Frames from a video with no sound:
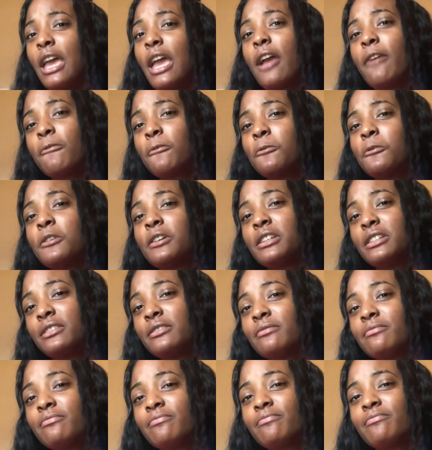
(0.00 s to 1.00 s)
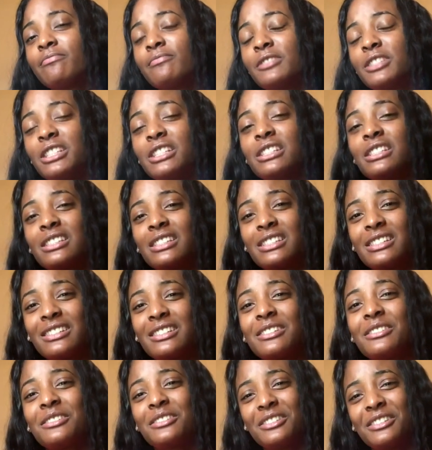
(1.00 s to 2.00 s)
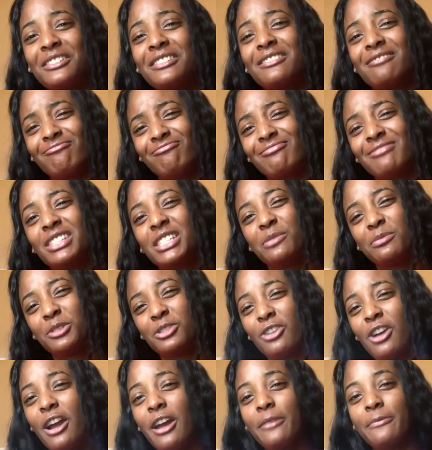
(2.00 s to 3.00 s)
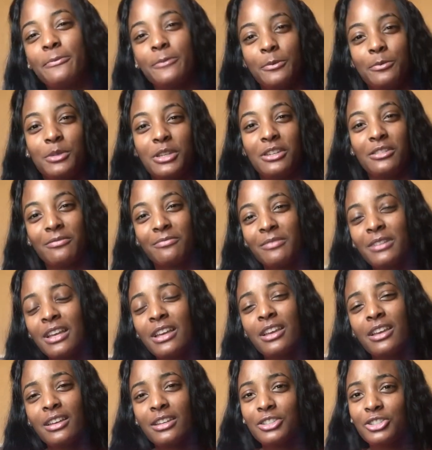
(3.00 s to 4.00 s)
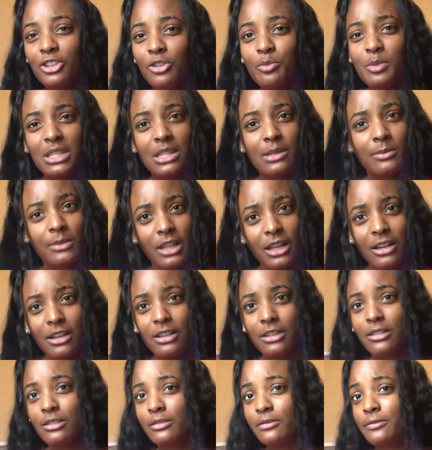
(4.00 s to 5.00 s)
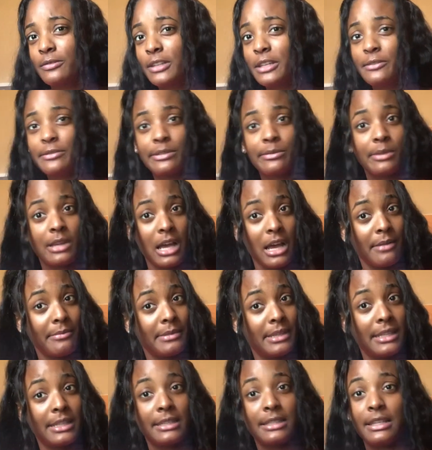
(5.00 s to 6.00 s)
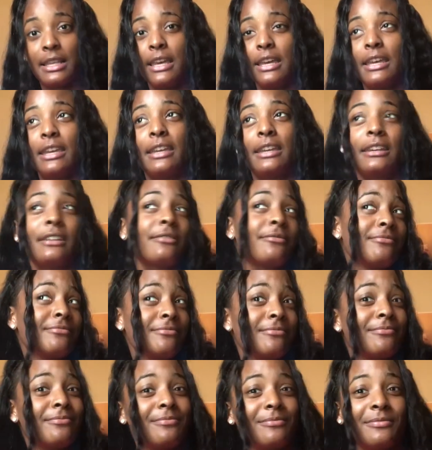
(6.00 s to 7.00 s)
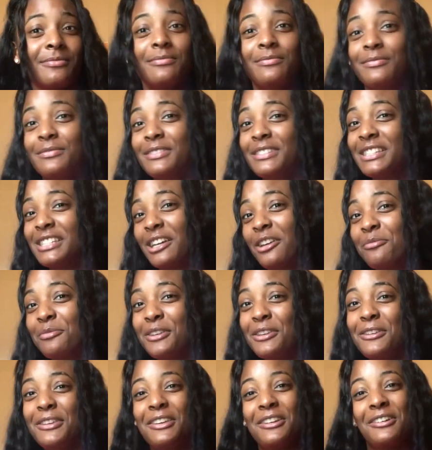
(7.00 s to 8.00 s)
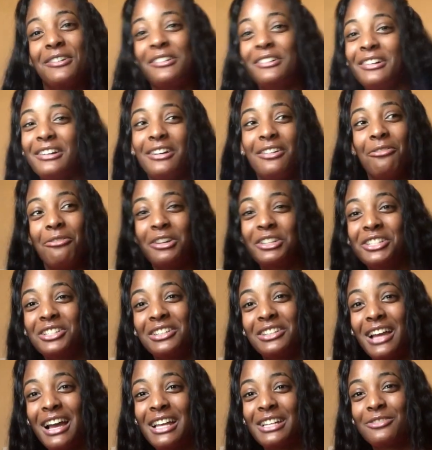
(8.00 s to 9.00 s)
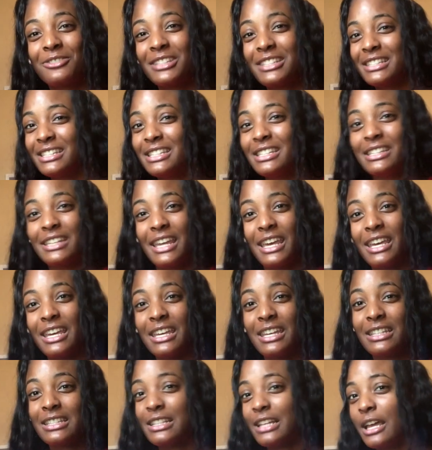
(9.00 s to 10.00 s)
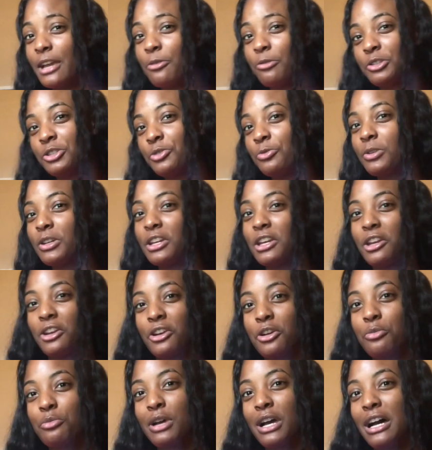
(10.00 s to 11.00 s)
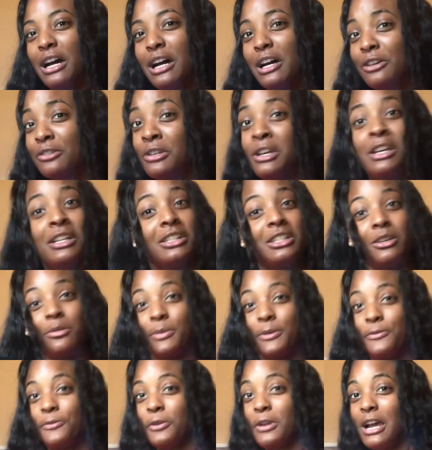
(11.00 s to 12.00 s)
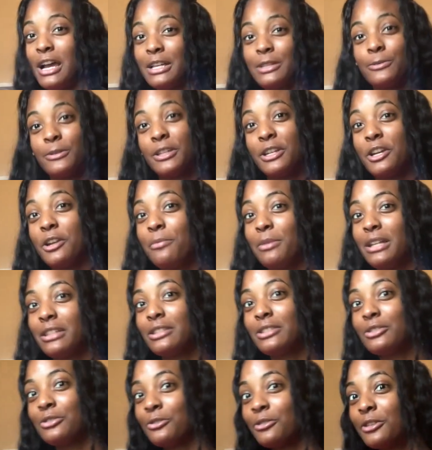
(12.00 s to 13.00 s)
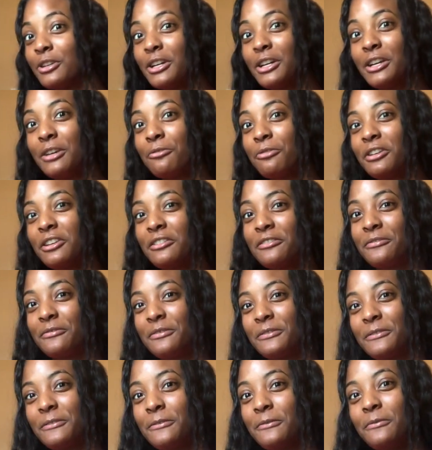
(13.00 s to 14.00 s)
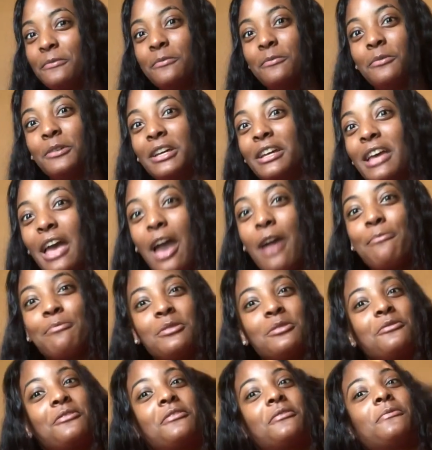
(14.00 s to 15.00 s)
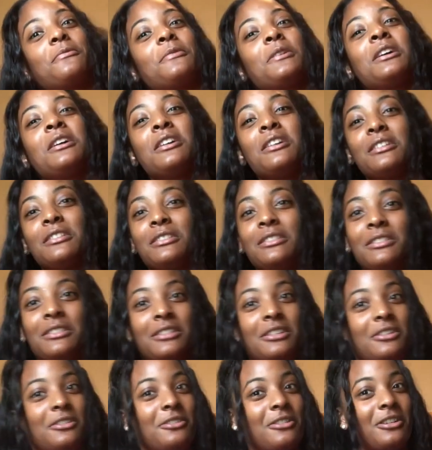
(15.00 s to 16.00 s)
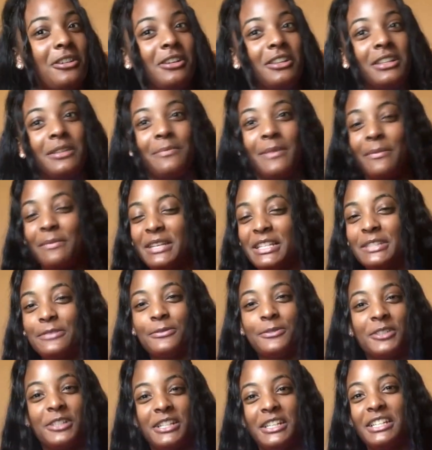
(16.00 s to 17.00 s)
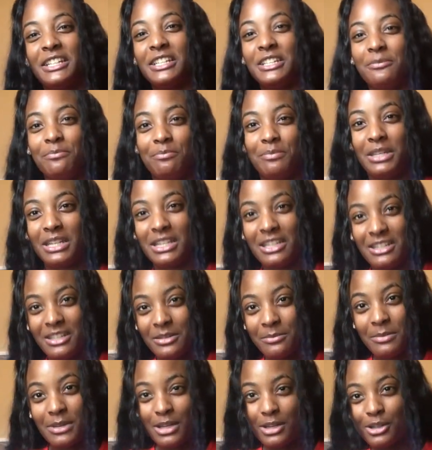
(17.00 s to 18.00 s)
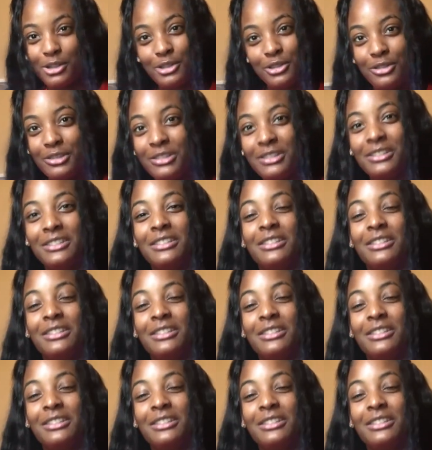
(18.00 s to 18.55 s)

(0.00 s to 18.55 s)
everyone just subscribe for me. Show me some love. Leave some comments. Like, tell me what you guys to see next. Like, what you want to hear about. Tell me if you guys want to hear about the story with what happened with the girl and my best friend being in the middle